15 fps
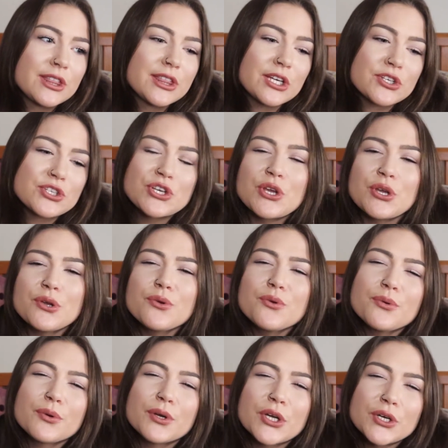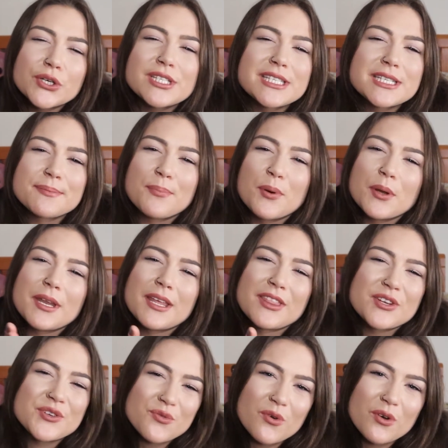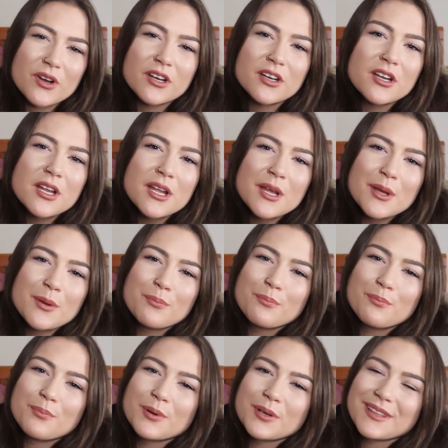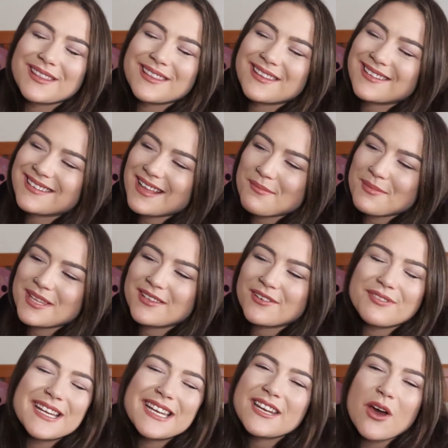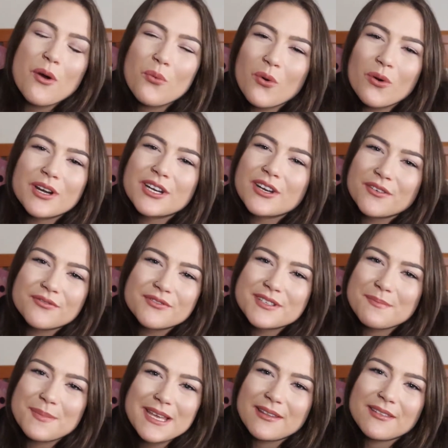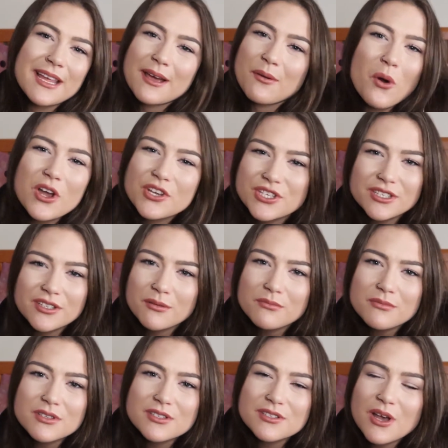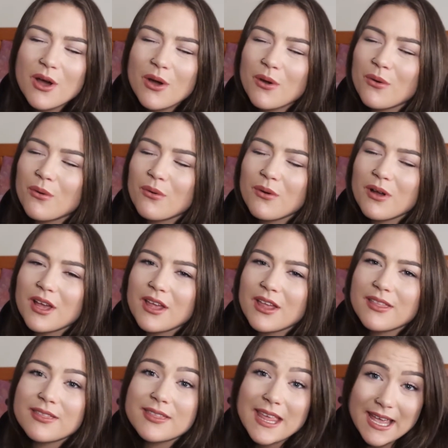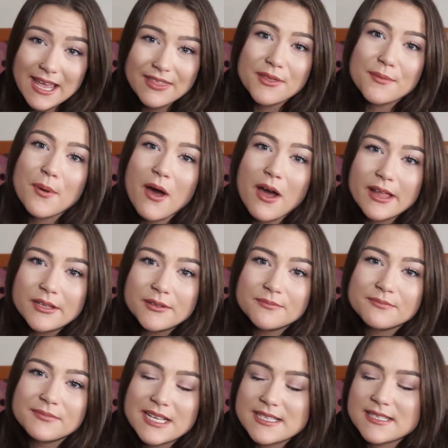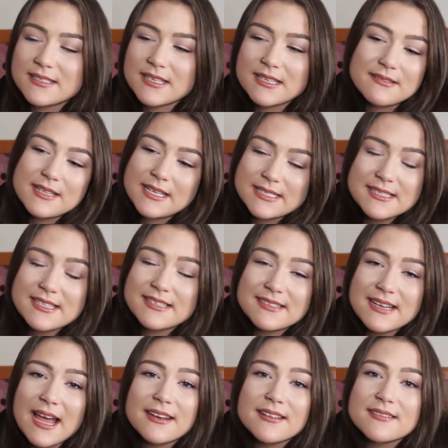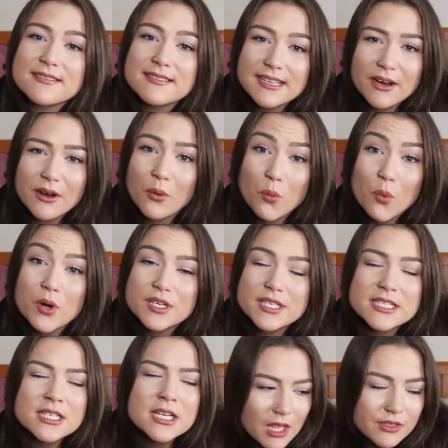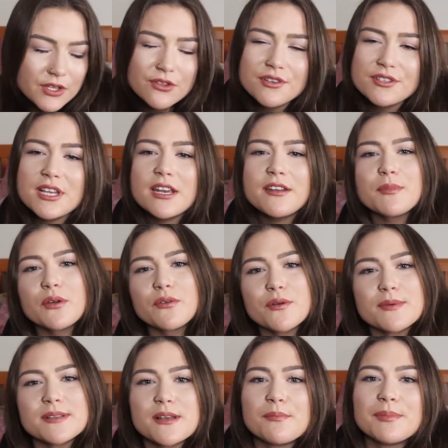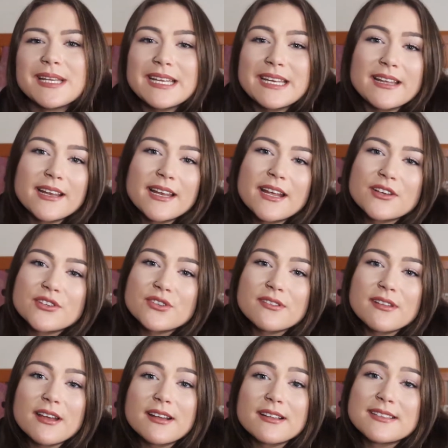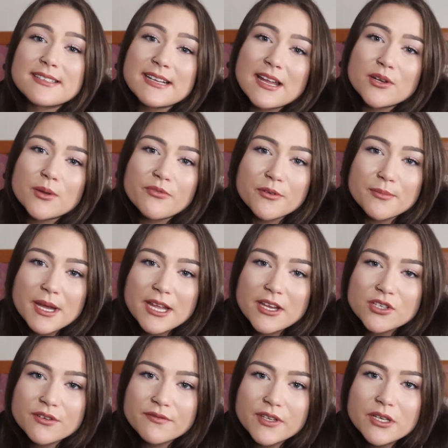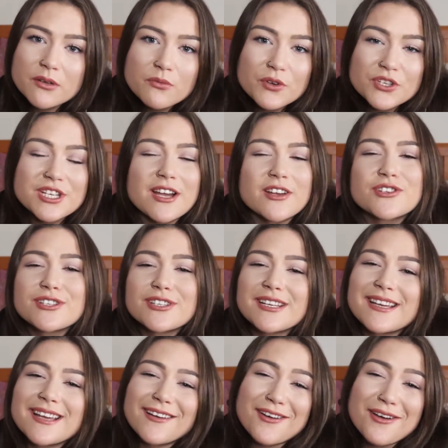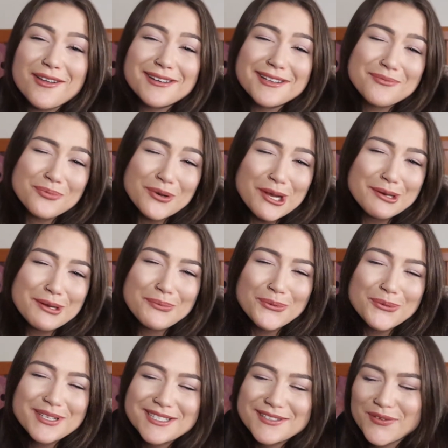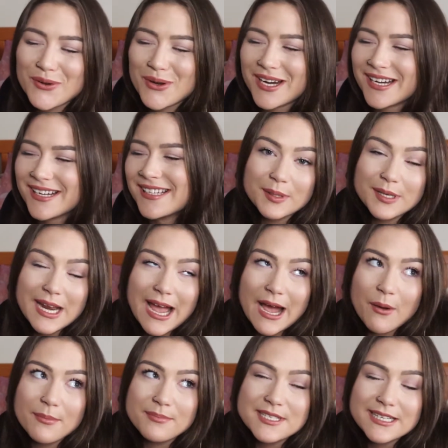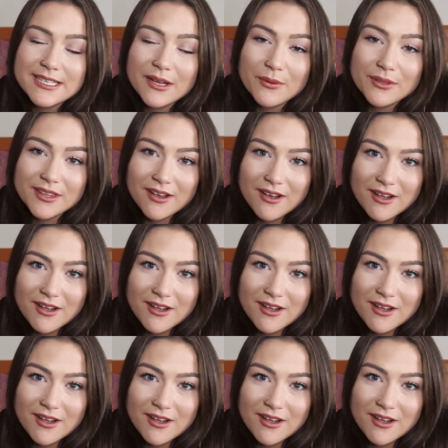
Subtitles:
they're too good to put in the drawer, but I mean, they're really not worn enough to be like washing them, so they get the pile. That's the status they're awarded. The other side of my room is completely clear so that I could stand up for my interview, which actually I got little brownie points for. But now I'm dealing with the